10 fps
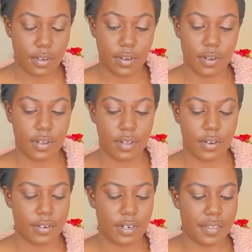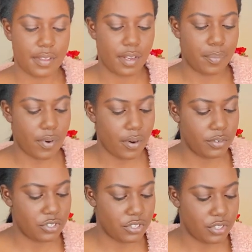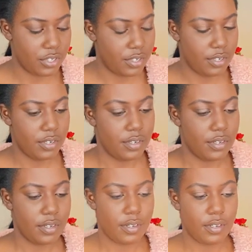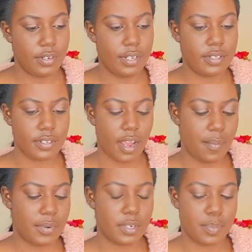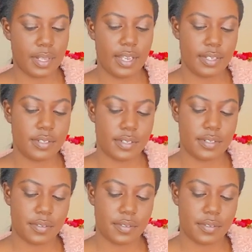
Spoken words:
All or nothing approach needs to come into place.